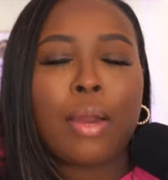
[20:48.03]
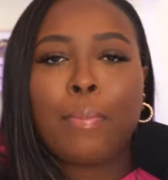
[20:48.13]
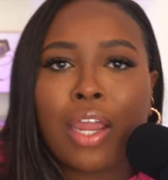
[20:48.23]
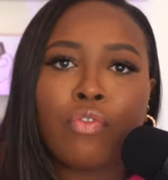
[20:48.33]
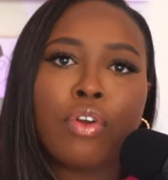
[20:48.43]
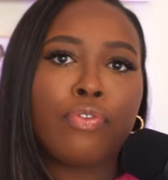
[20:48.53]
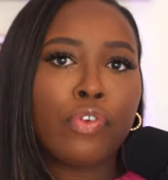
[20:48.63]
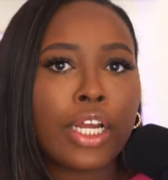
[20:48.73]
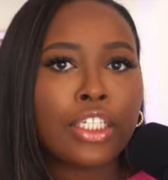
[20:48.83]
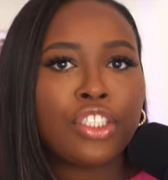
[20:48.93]
I'm back
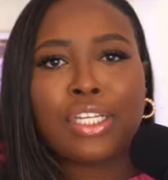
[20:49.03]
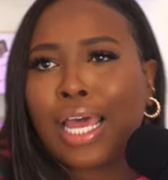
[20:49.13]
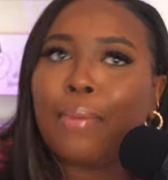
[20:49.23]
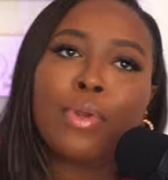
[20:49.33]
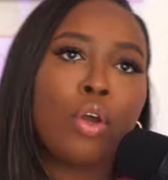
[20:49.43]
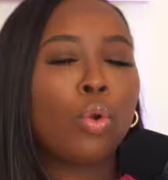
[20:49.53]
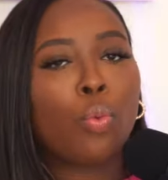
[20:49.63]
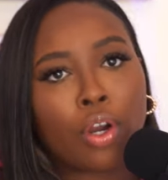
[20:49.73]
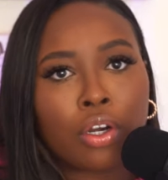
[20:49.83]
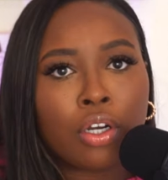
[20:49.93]
refreshed. Time to go to
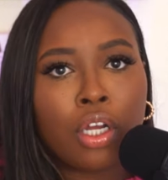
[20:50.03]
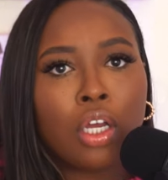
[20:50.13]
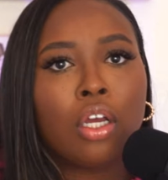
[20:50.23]
work.